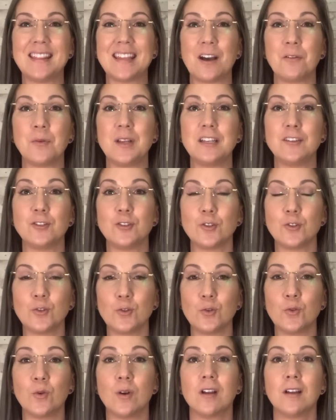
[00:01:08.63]
that we
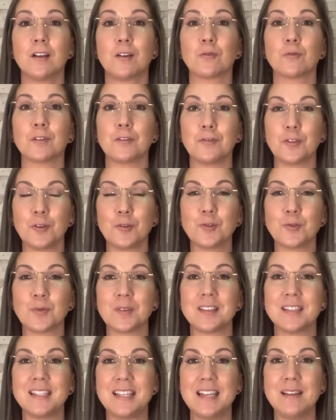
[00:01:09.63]
do reviews
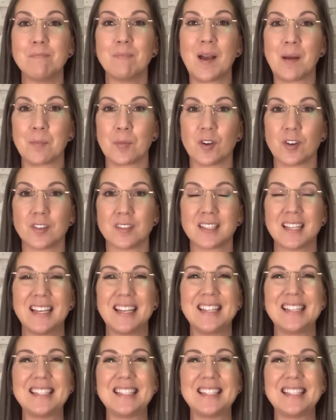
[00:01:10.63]
with team members